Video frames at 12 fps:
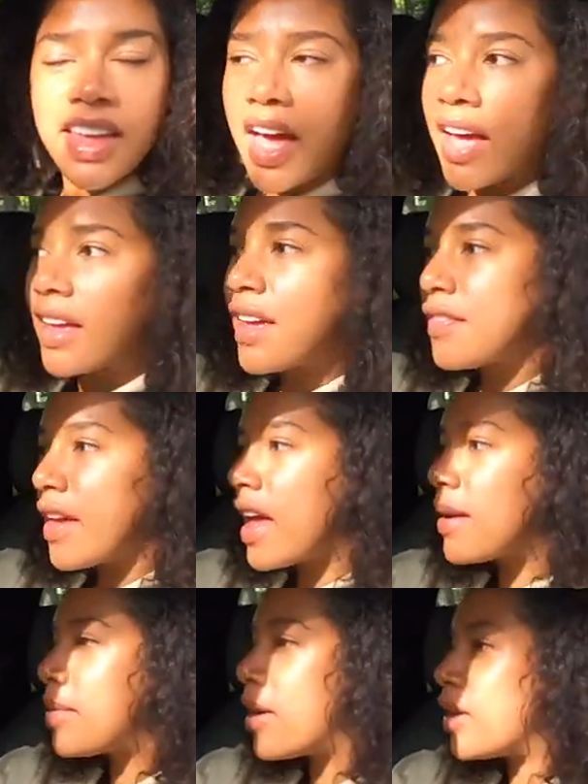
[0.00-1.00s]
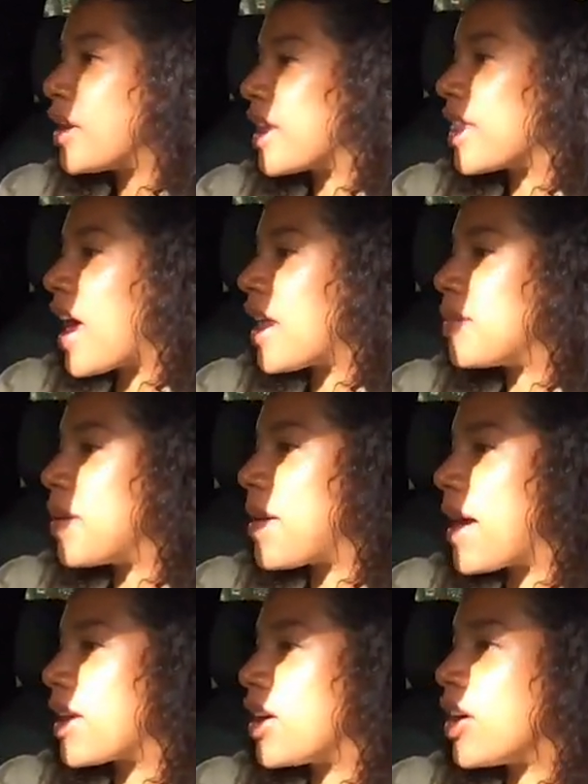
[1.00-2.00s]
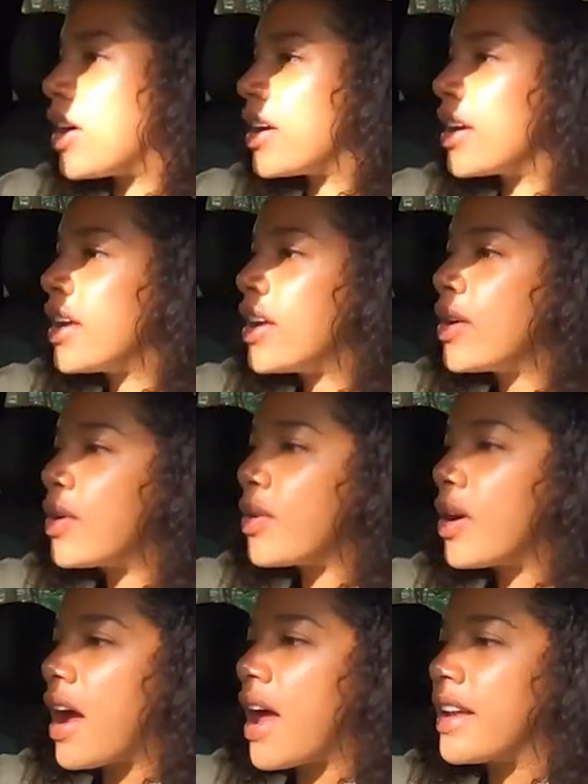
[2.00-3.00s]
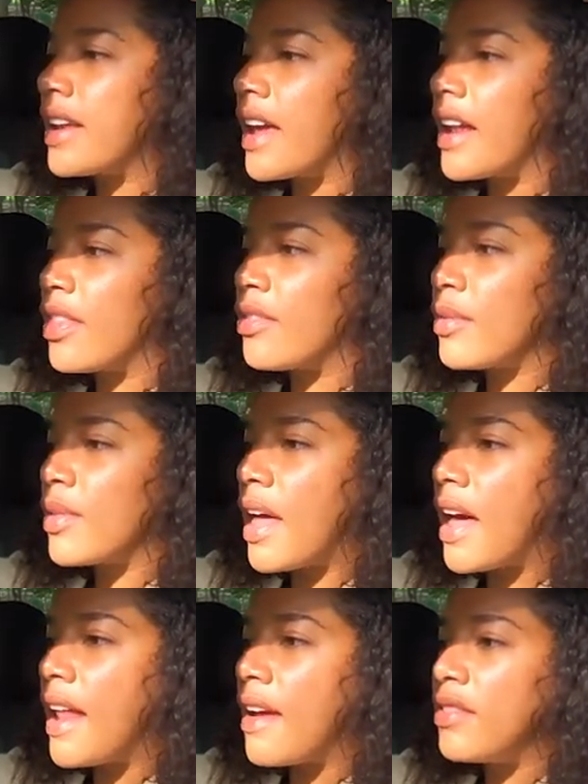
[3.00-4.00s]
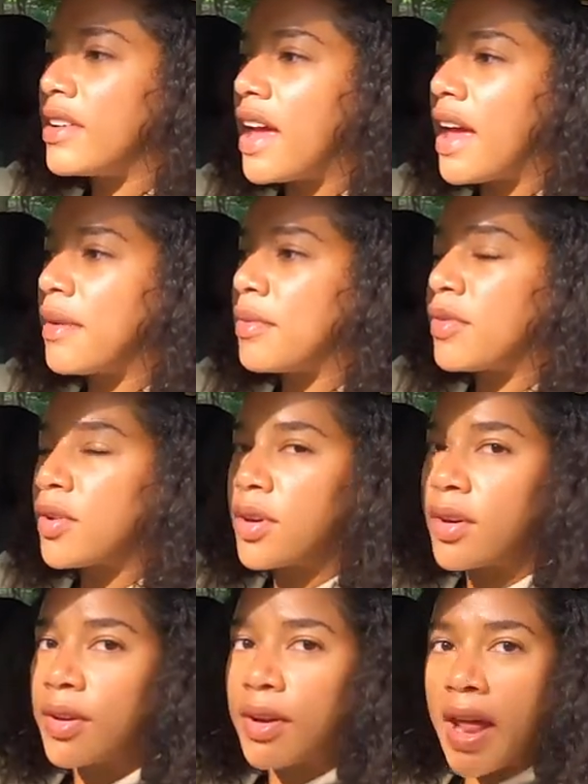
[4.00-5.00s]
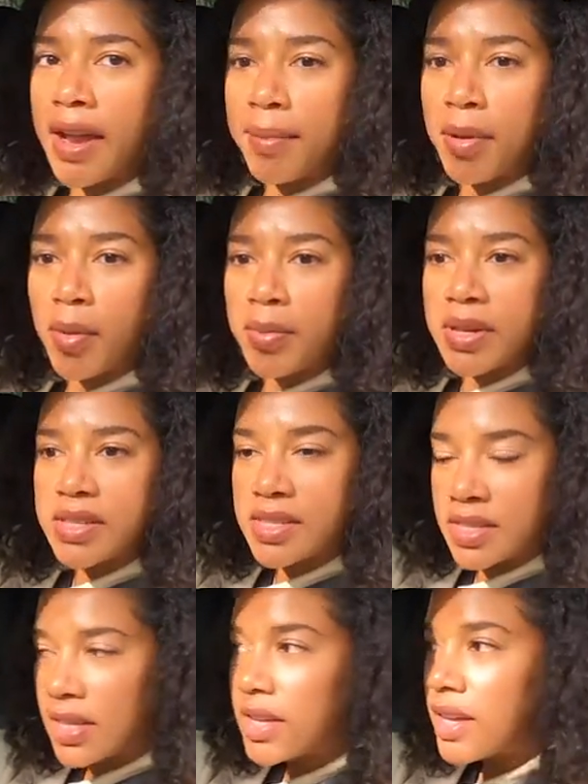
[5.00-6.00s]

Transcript: Yeah, if I had a puddle like that in my backyard, or how to get through that every day for any purpose,